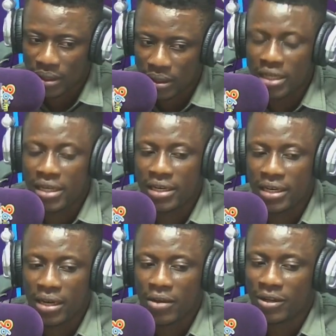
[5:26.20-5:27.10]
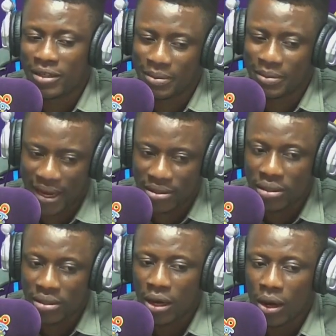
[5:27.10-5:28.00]
Leading the
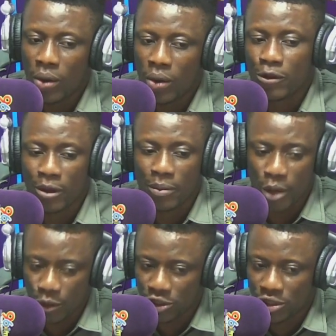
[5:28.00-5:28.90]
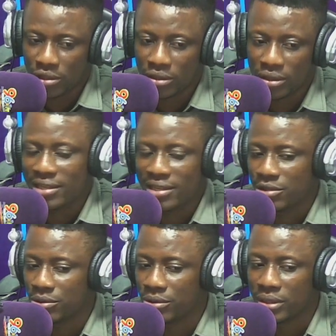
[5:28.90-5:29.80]
debate on the motion
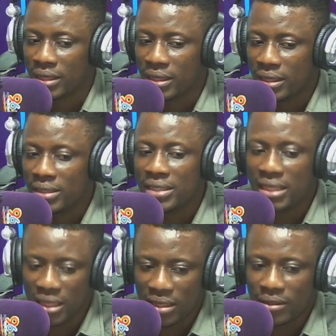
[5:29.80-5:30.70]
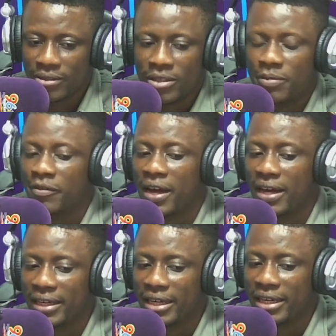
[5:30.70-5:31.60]
titled Need to
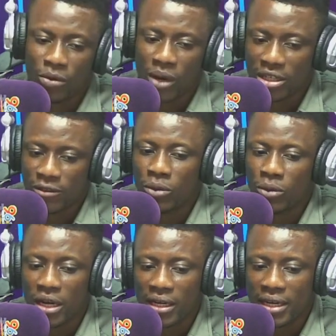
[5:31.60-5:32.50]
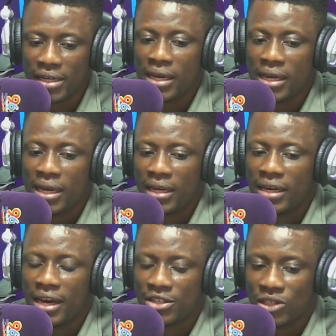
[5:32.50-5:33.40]
Provide Living Wage for Workers
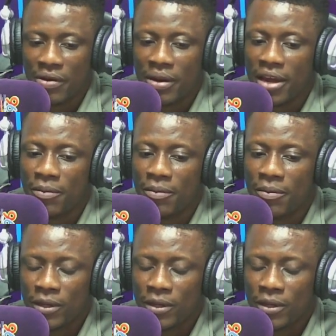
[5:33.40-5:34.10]
in Nigeria,